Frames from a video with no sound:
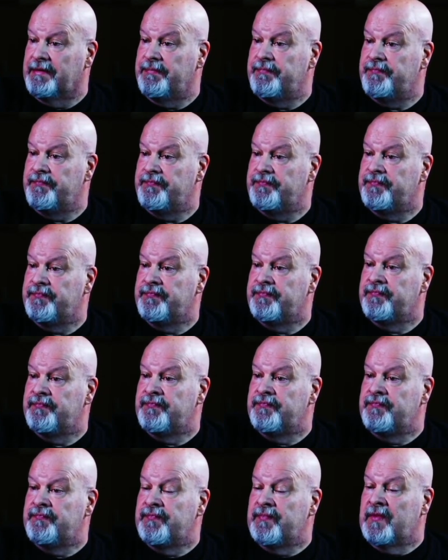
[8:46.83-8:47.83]
Mm-hmm.
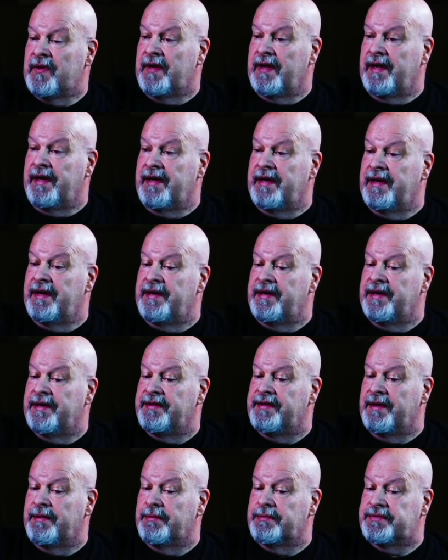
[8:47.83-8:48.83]
And that
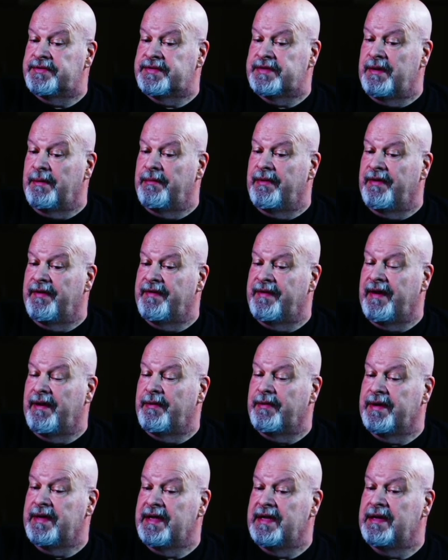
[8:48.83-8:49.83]
was somehow how
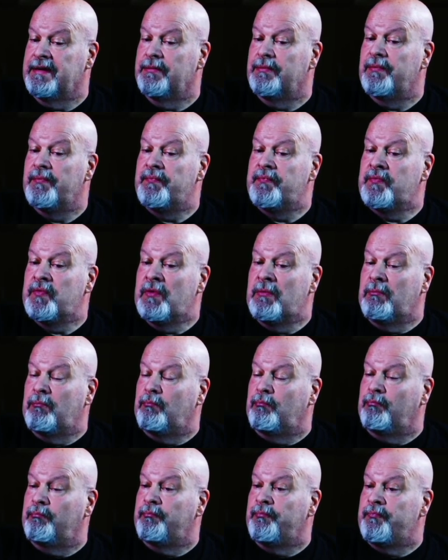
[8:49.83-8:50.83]
he
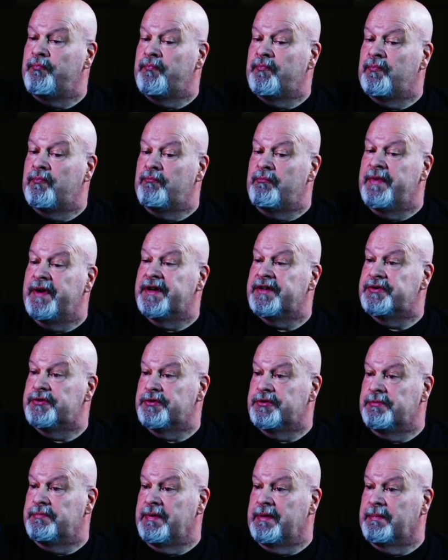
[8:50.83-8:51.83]
ministered to
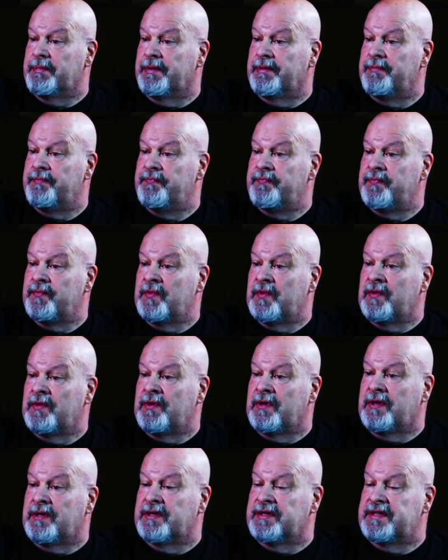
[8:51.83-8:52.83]
people,
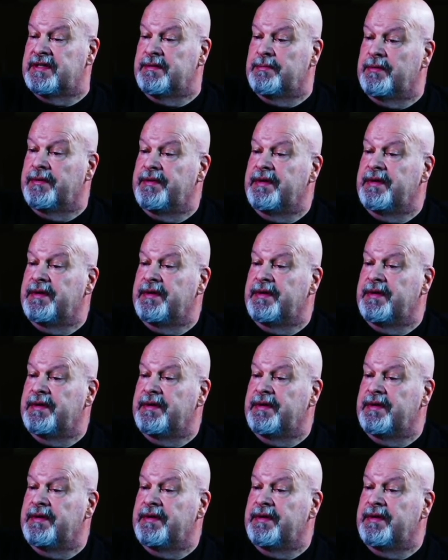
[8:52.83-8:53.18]
because he would